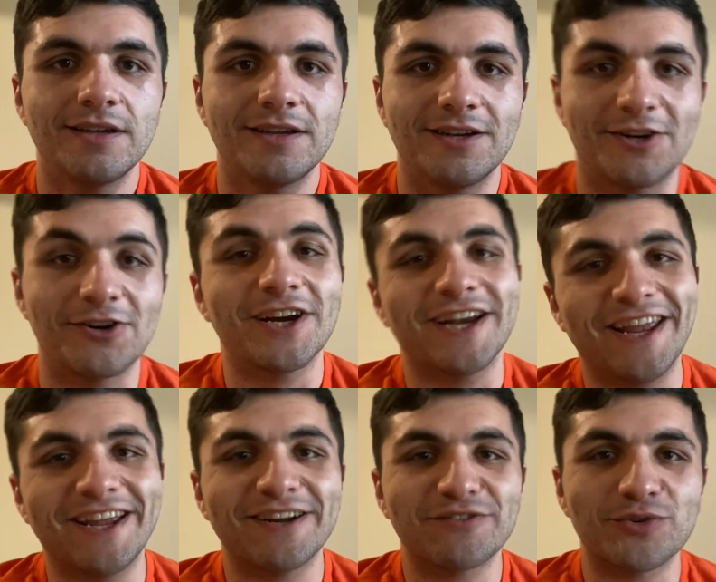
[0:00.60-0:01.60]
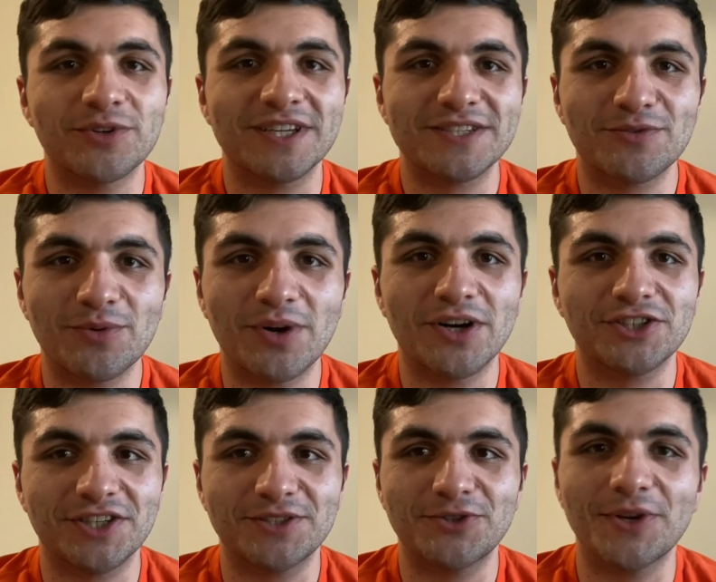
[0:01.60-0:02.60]
All right, hey everyone, thanks for
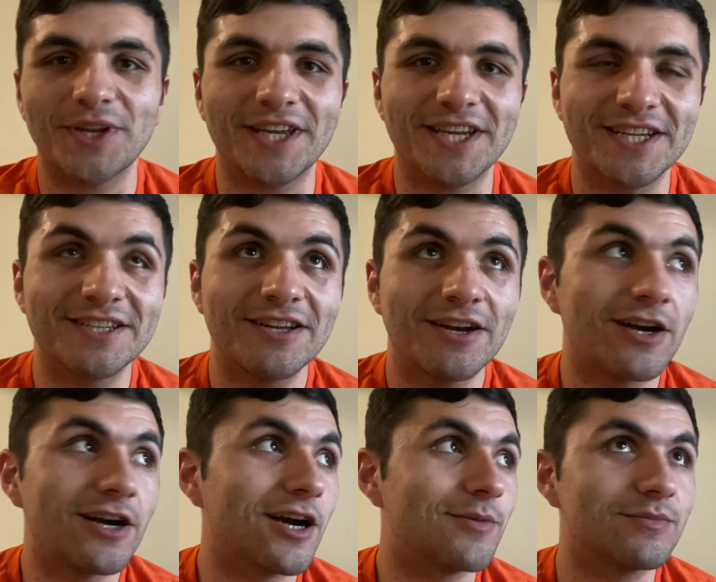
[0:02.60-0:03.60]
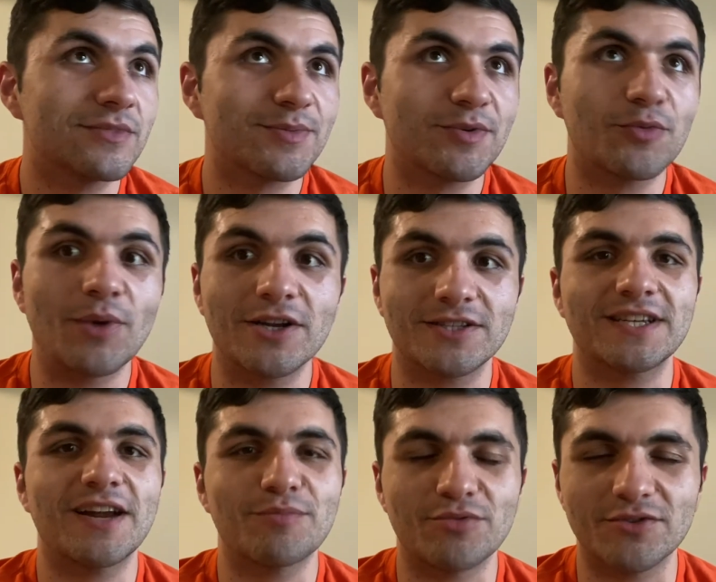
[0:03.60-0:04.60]
watching and tuning in. It's been a while since
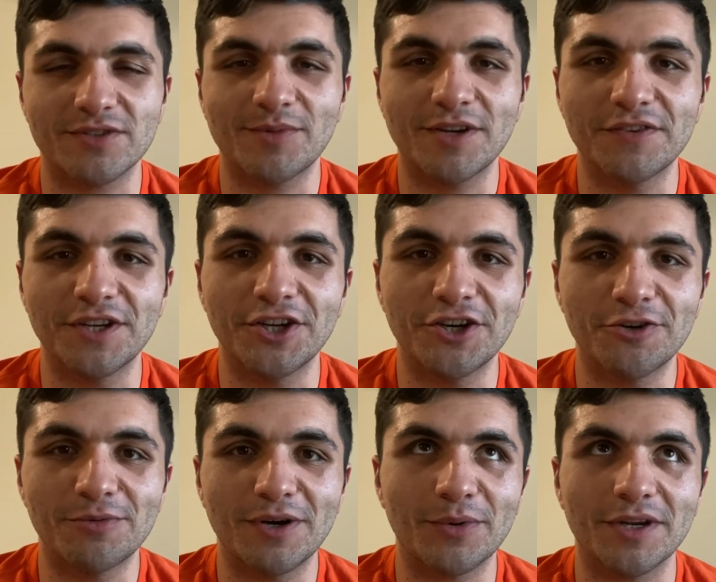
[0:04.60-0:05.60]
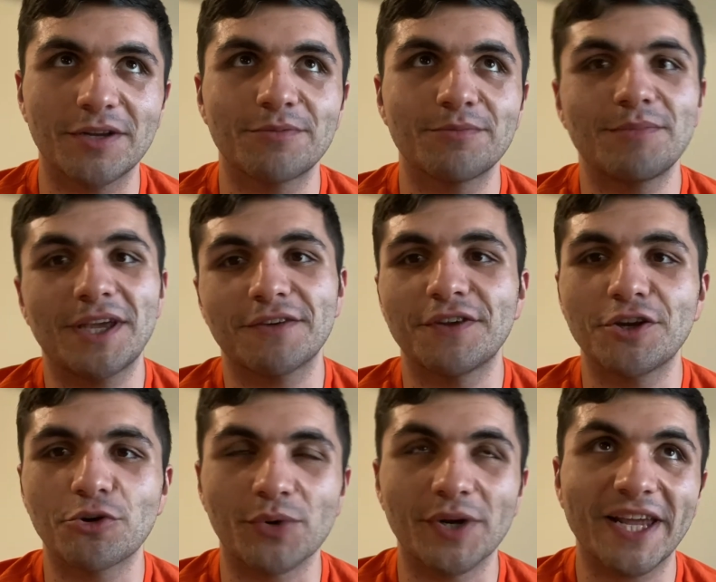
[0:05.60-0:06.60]
I personally made a video, but I wanted to make a
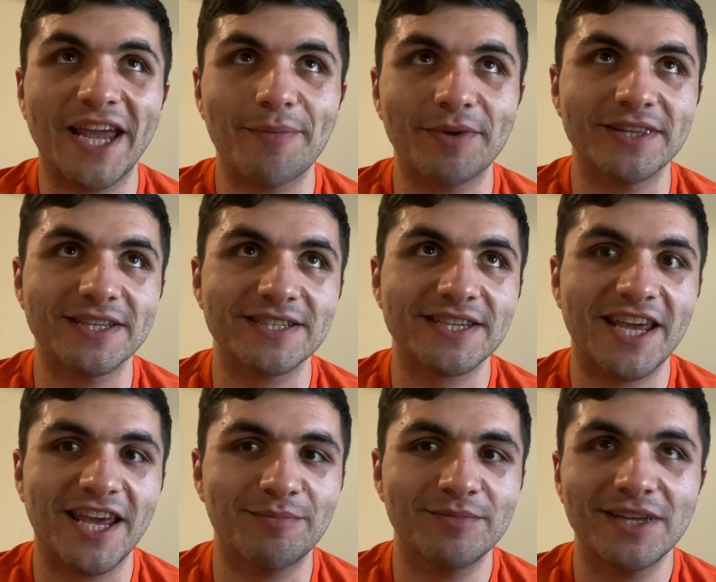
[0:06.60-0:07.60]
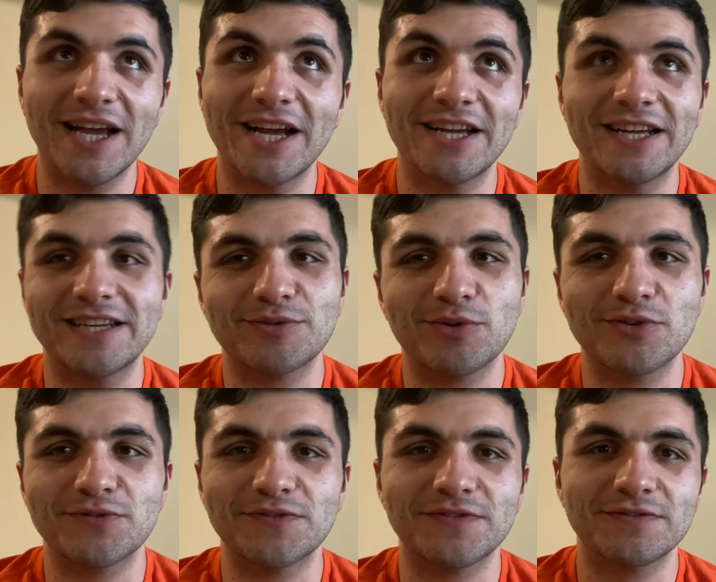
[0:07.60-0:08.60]
video recapping this game. It's one of
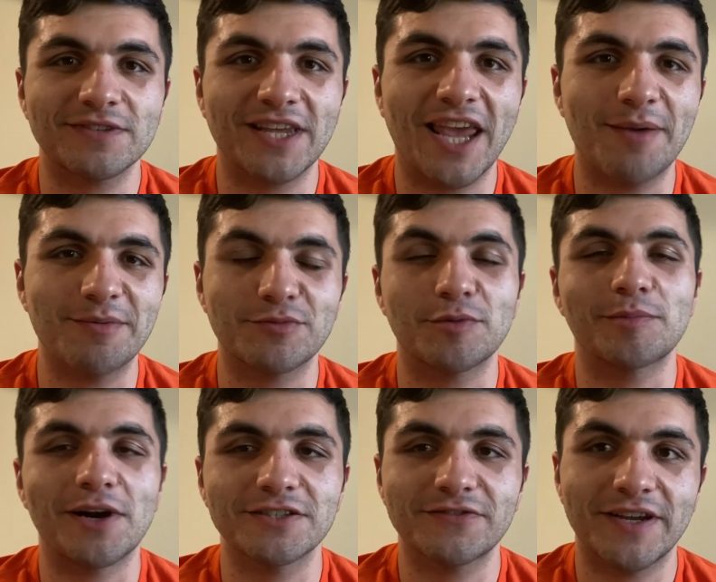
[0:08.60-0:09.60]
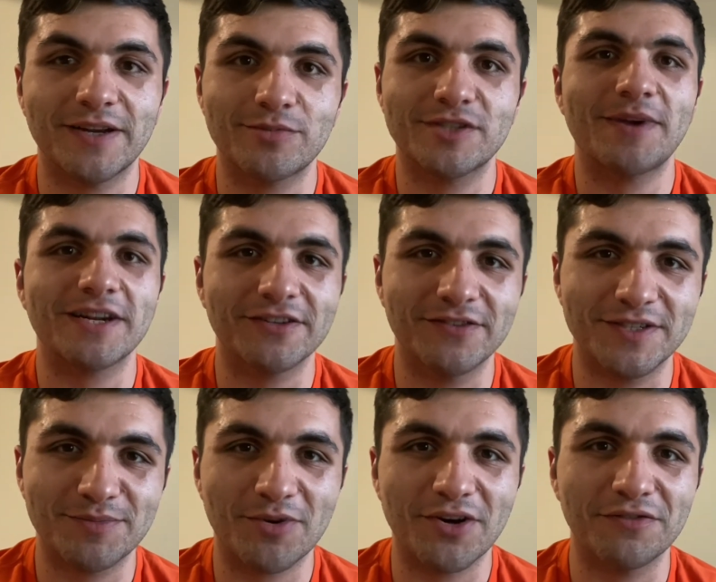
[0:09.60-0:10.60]
those games from a Browns fan perspective. It's
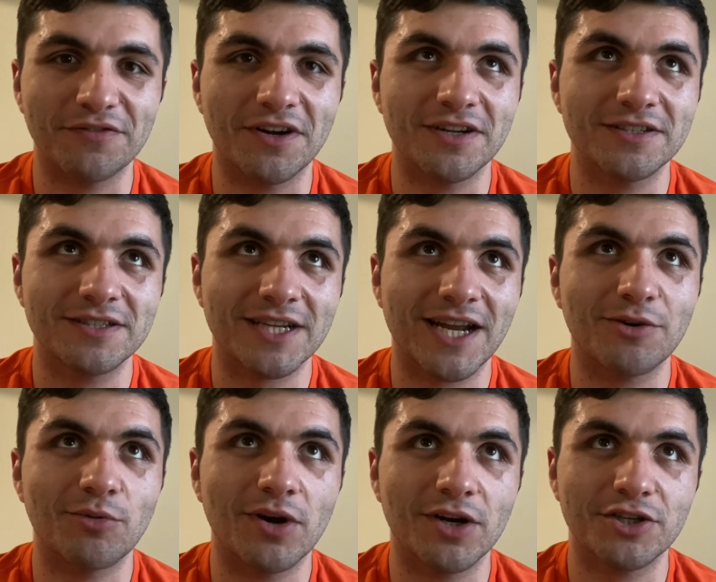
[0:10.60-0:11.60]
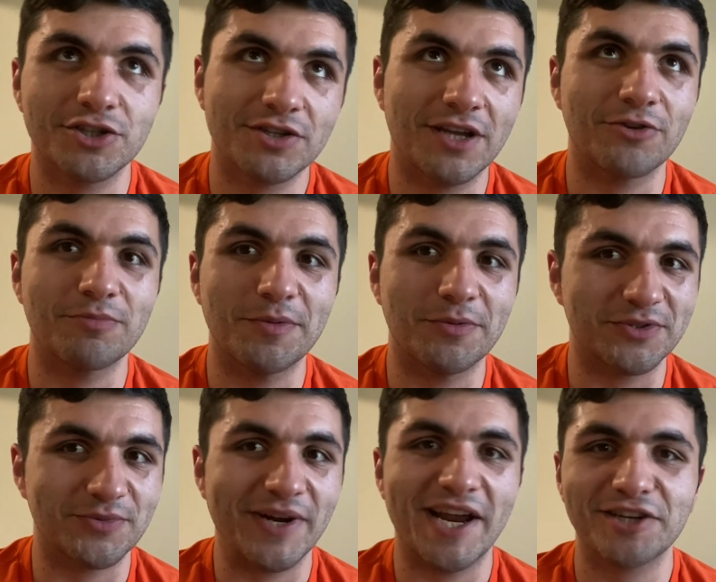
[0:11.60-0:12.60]
pretty fun to kind of watch other people's
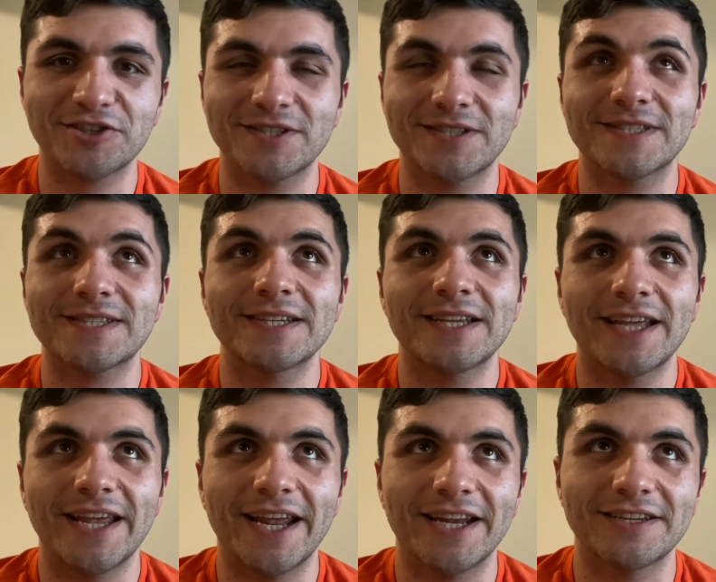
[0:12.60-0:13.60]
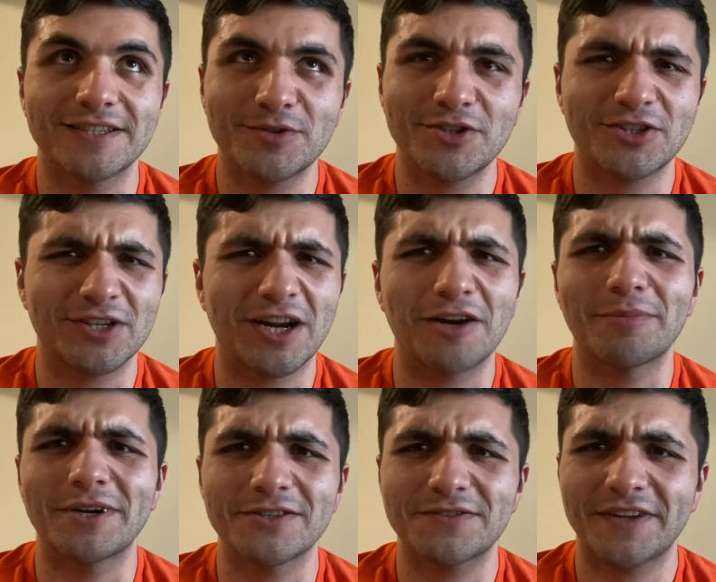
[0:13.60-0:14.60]
reactions, and especially Chicago
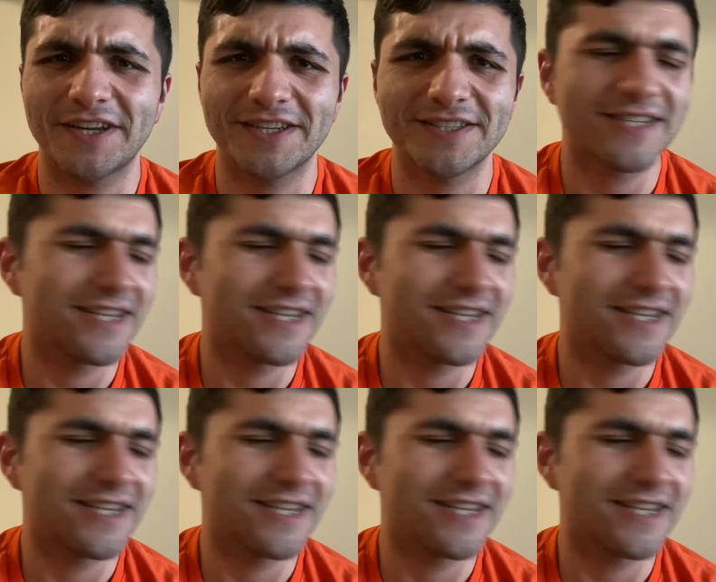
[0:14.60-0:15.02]
Bears fans.